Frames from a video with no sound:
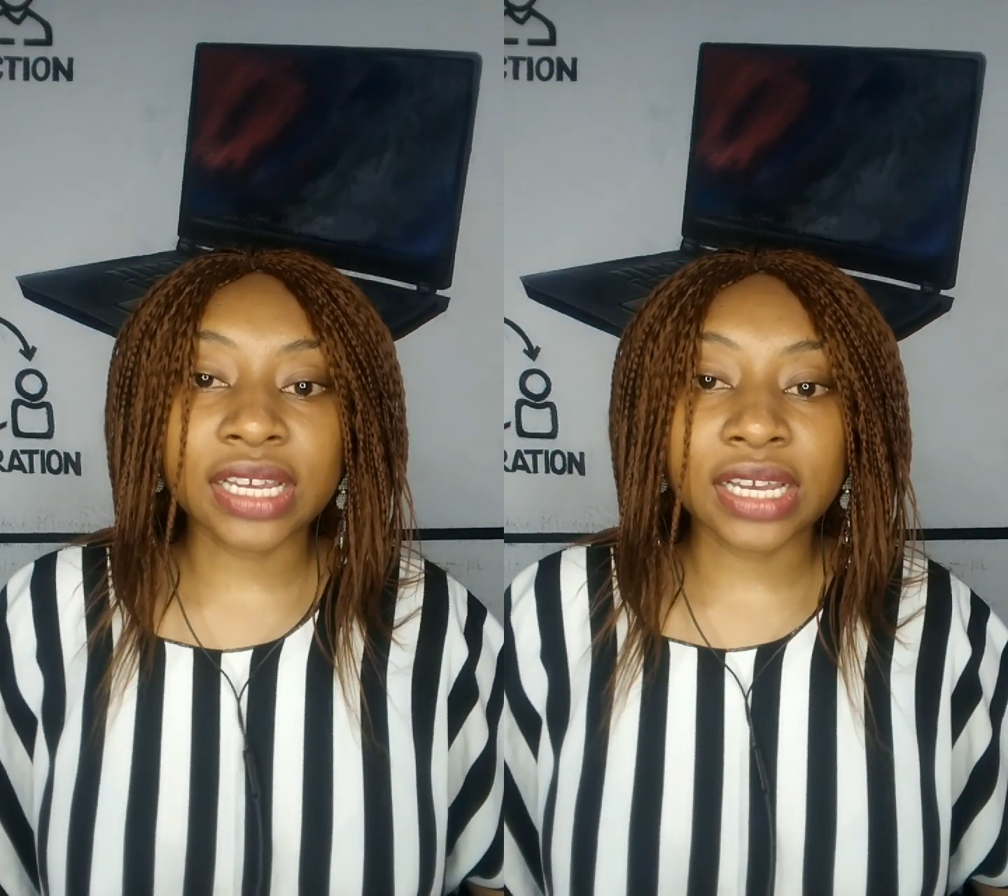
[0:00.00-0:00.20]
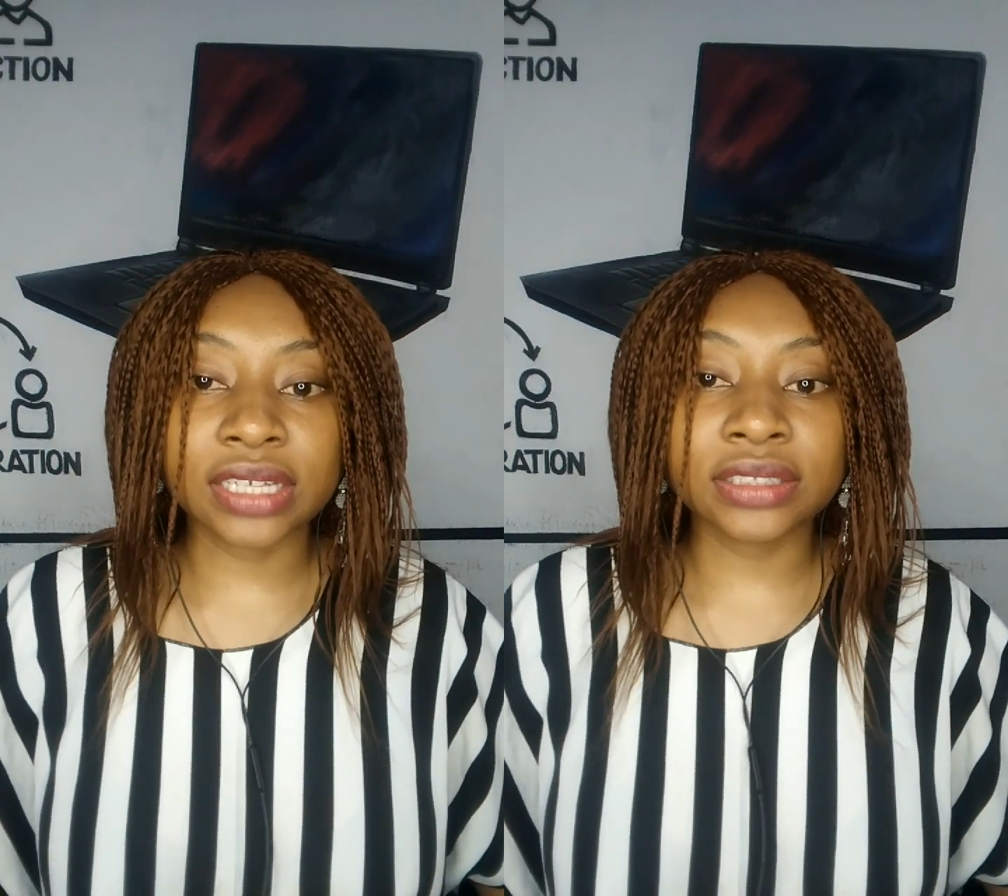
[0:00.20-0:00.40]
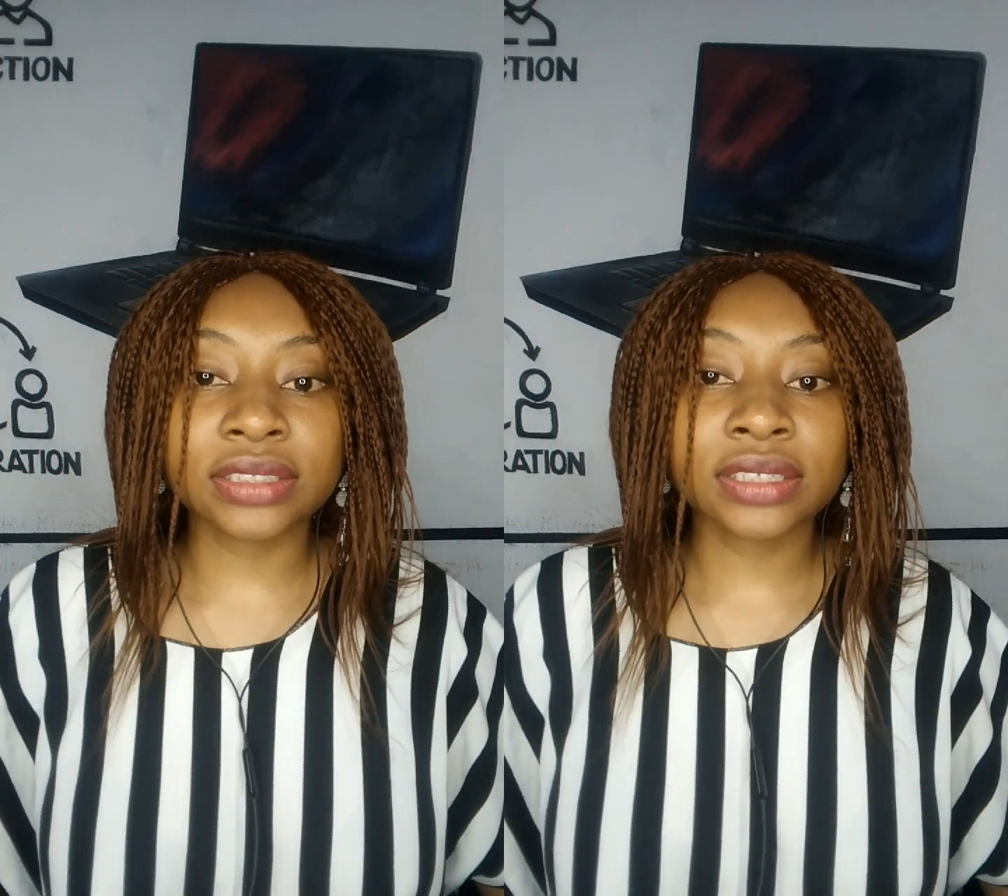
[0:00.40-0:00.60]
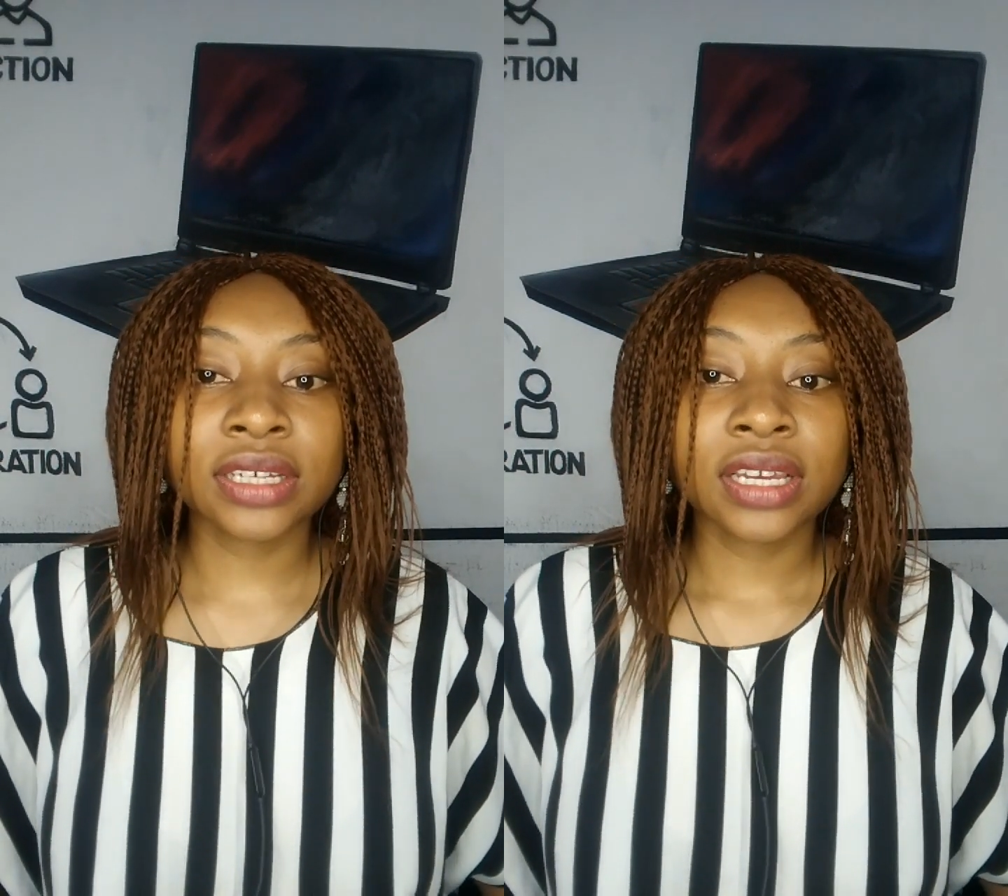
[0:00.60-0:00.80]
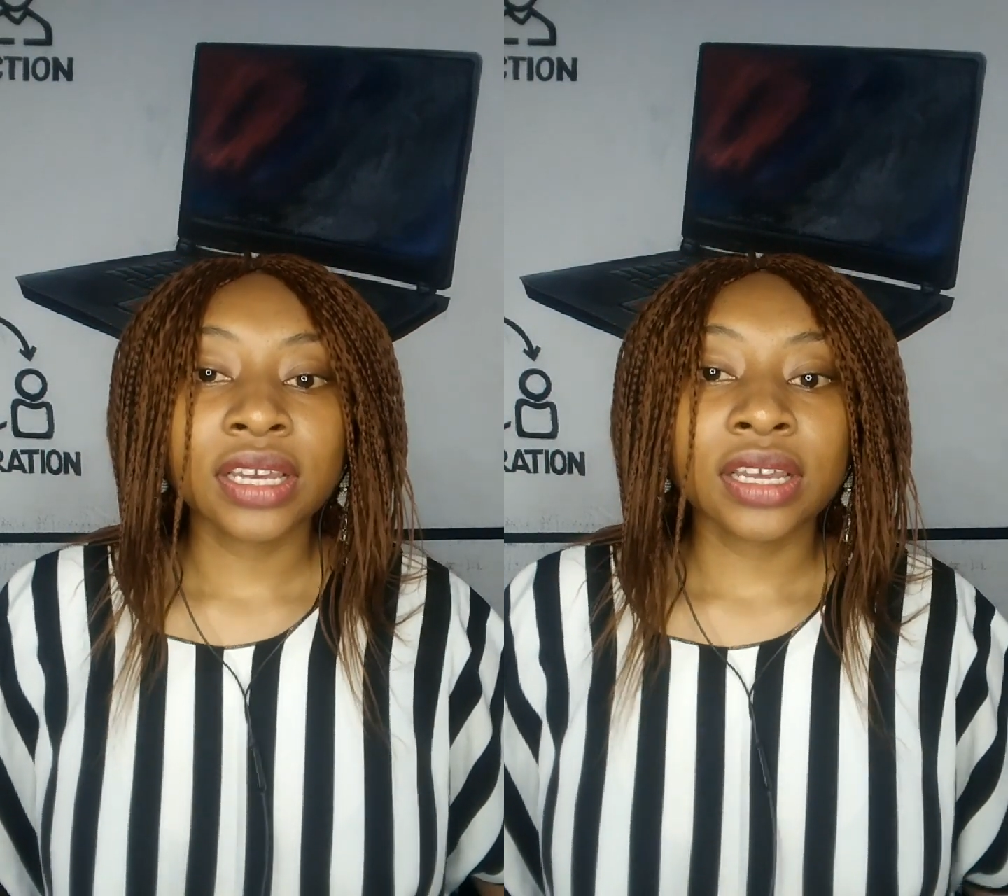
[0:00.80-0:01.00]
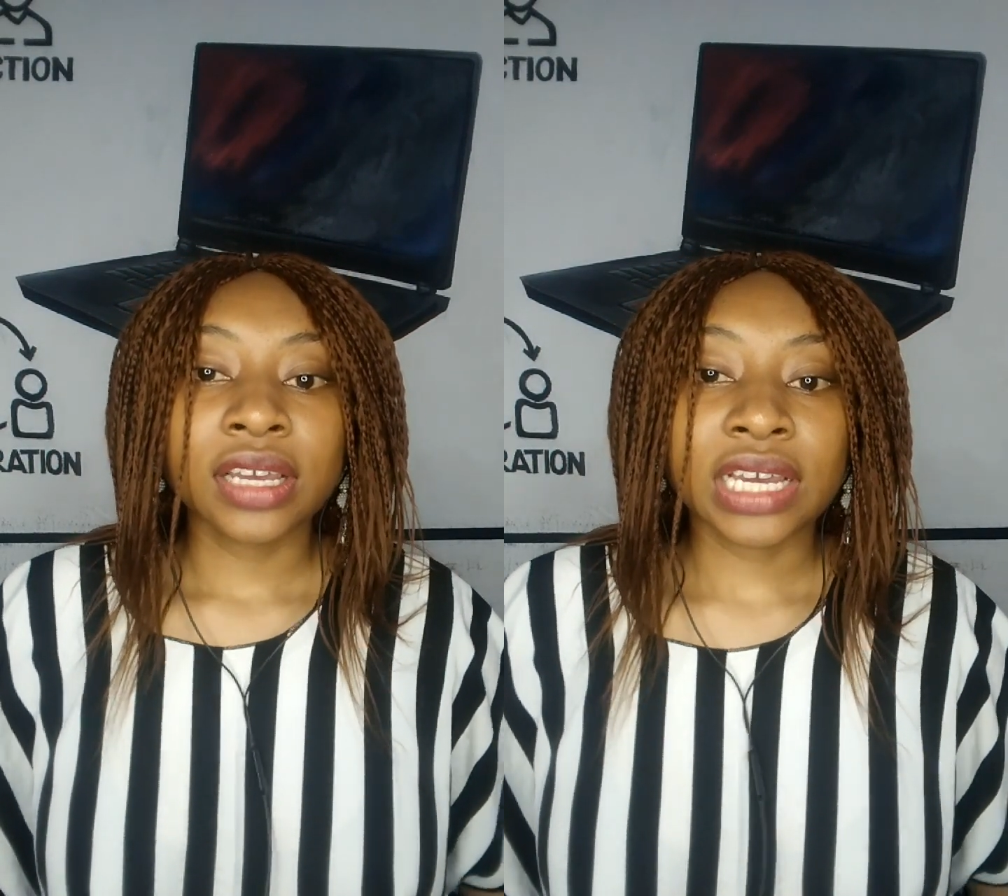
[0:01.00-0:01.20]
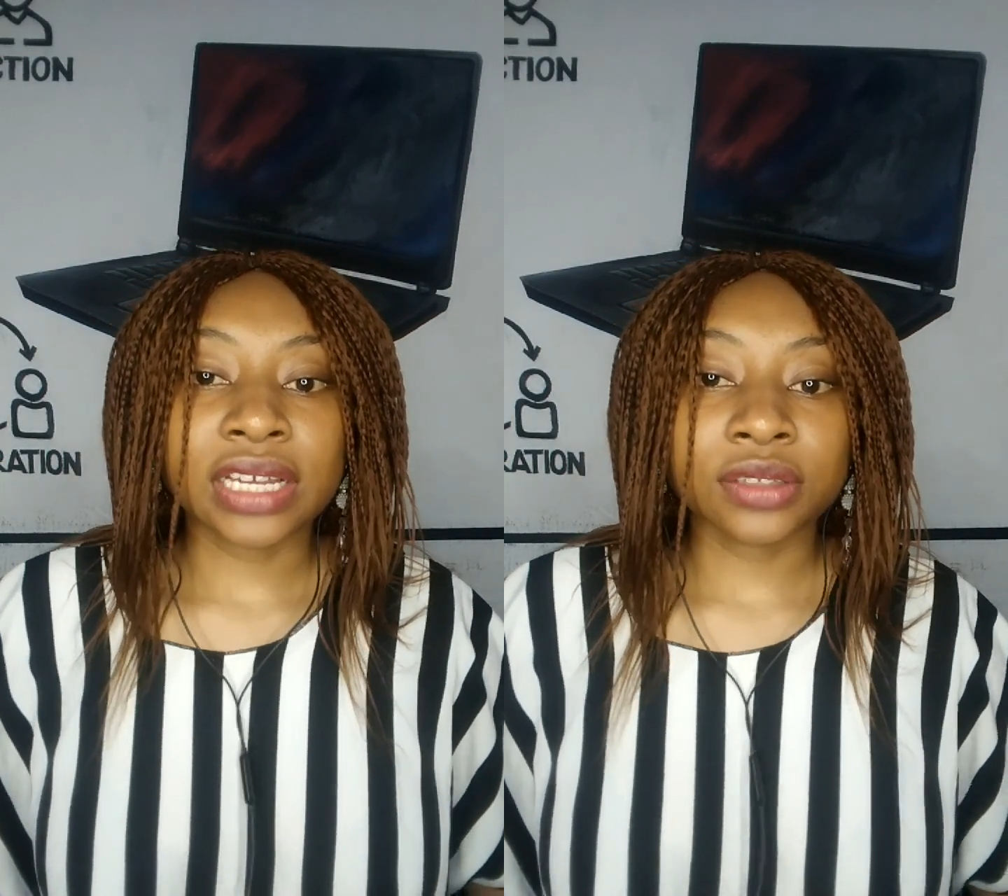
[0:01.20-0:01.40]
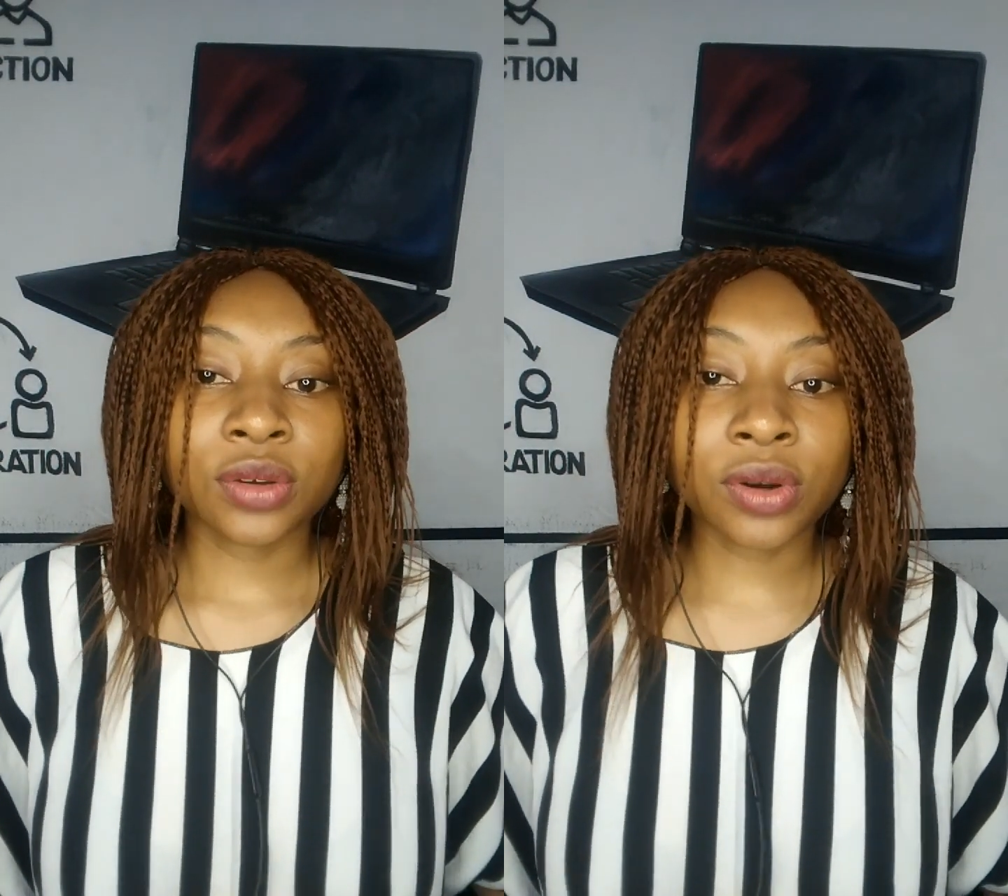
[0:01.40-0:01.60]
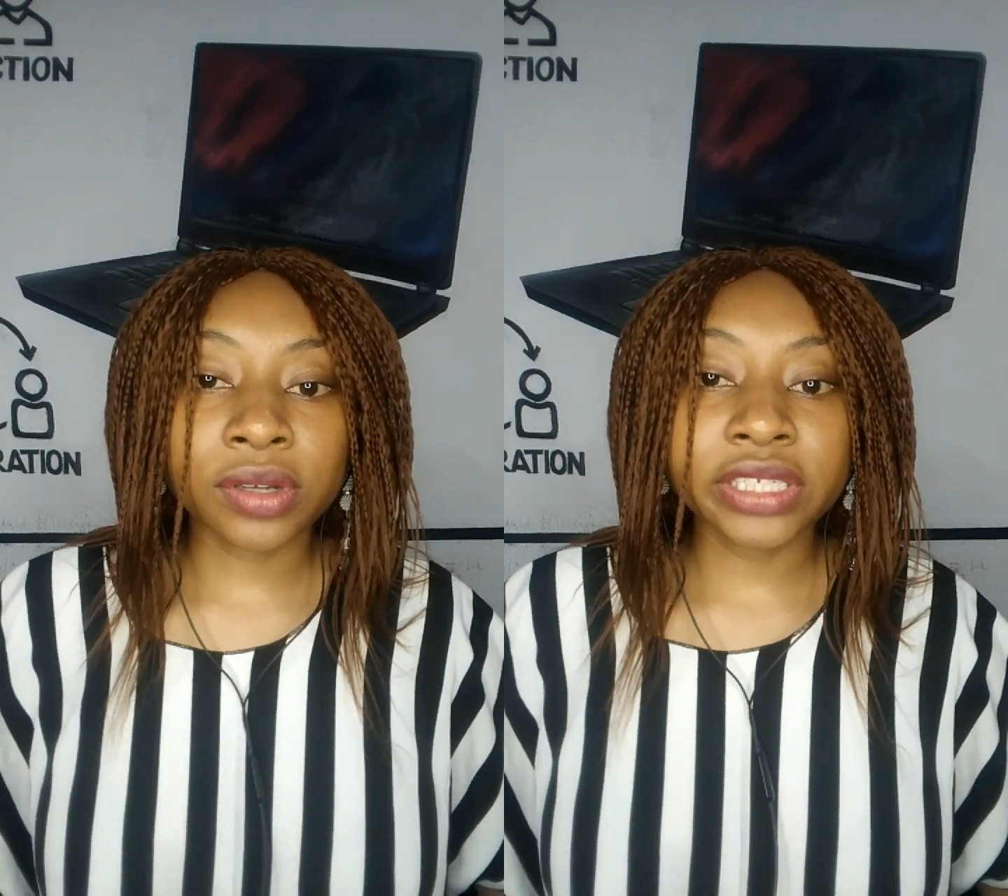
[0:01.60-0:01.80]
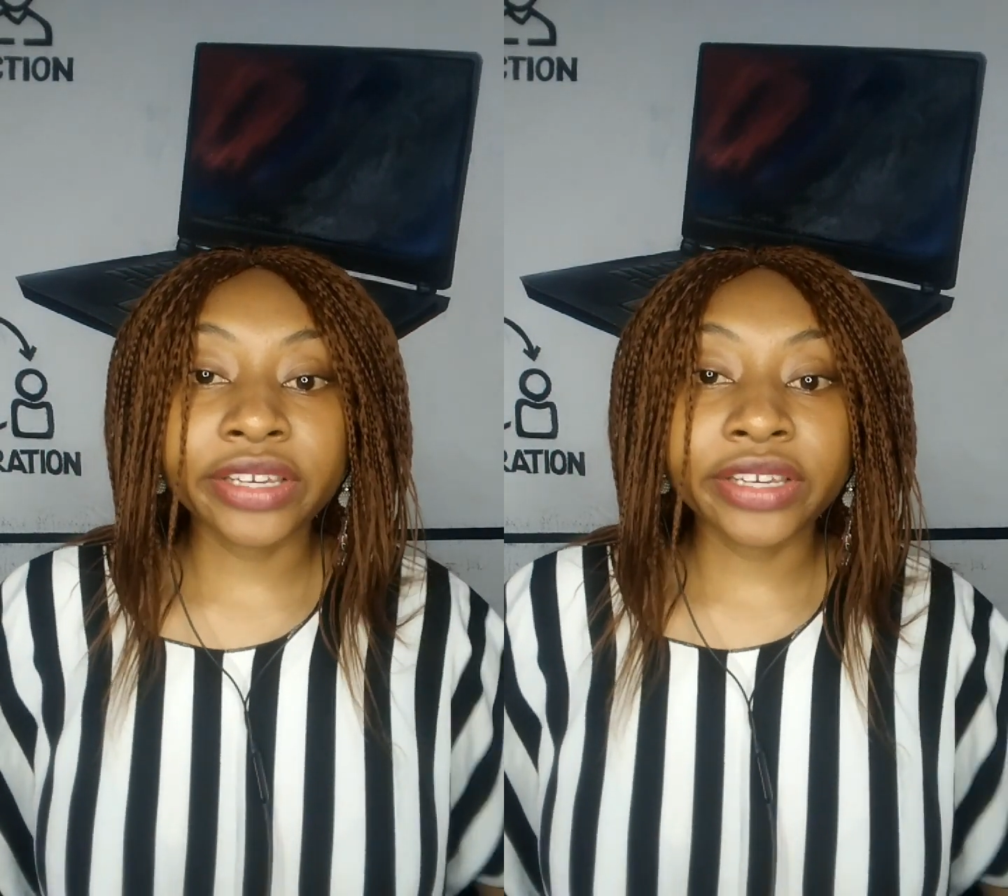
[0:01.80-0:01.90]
and call